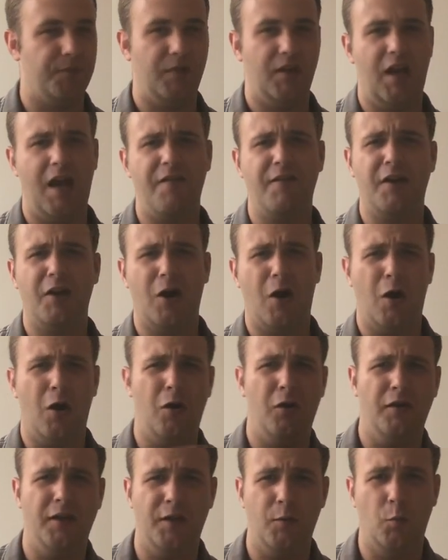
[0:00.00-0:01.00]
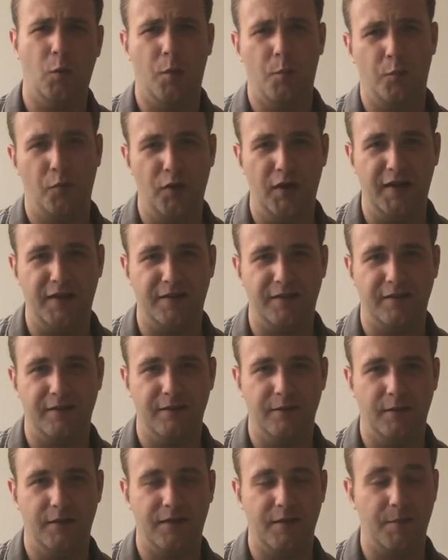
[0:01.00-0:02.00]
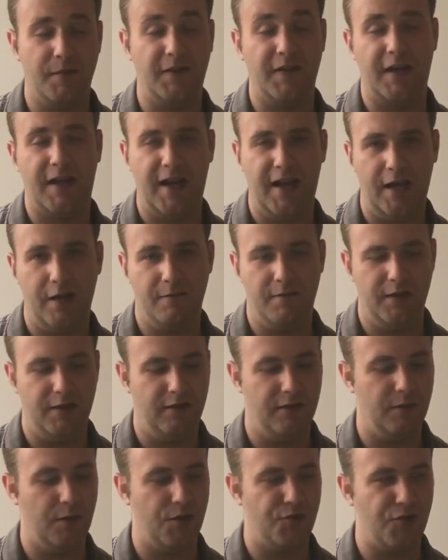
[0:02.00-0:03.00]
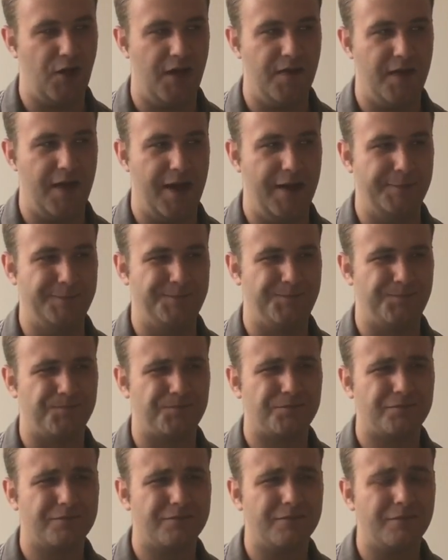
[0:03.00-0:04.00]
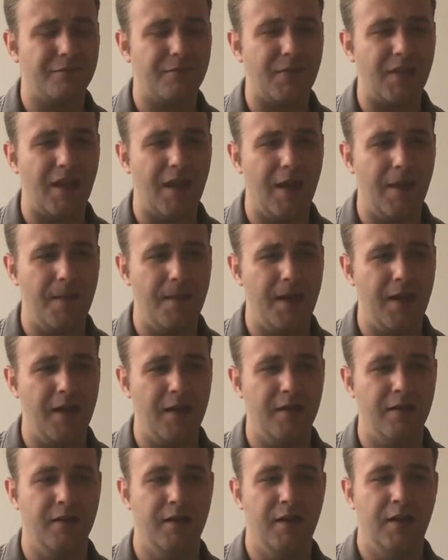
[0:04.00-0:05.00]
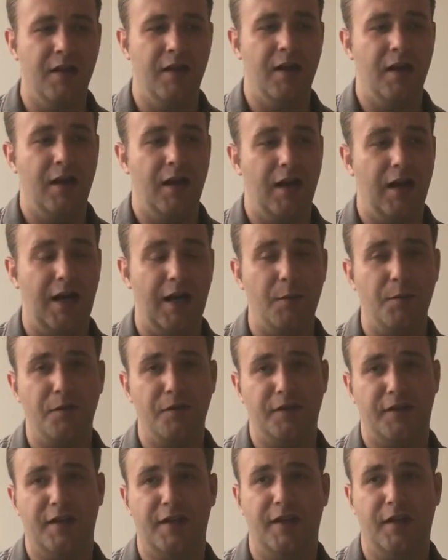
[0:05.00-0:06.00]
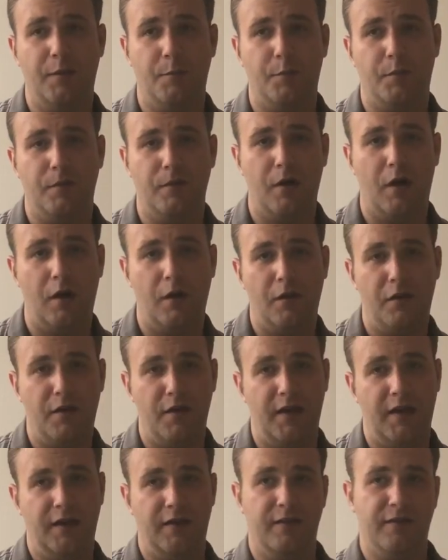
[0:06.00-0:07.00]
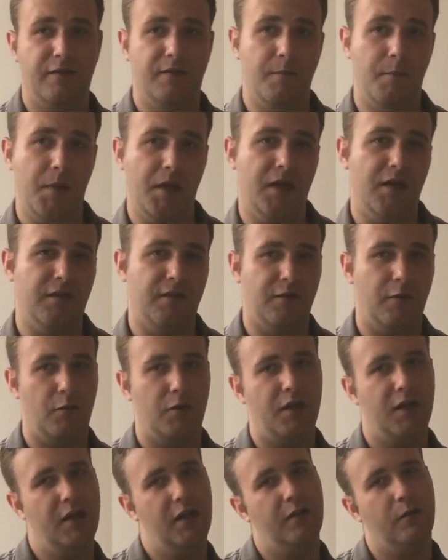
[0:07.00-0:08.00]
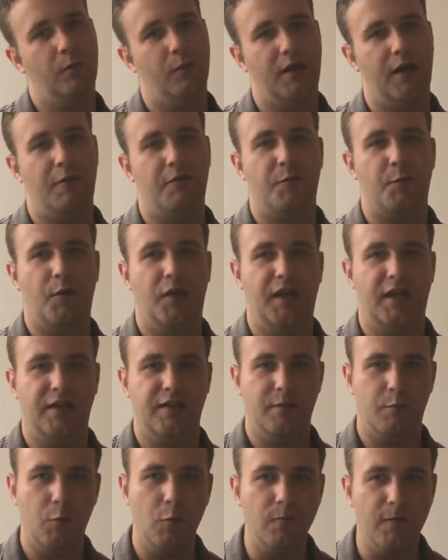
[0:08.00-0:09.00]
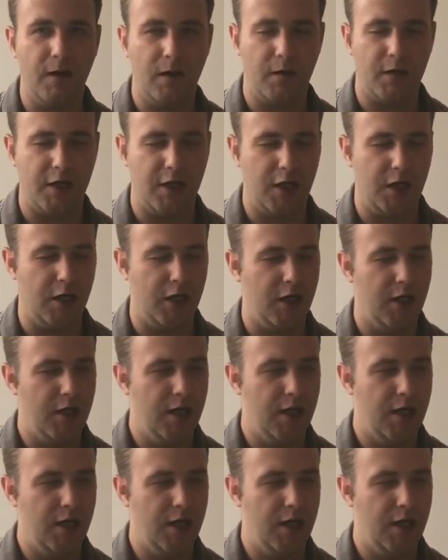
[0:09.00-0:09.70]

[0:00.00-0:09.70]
having it all in one place is something that I envied. So I tried that. And then I was looking up all things Minnesota when I was planning to move out here,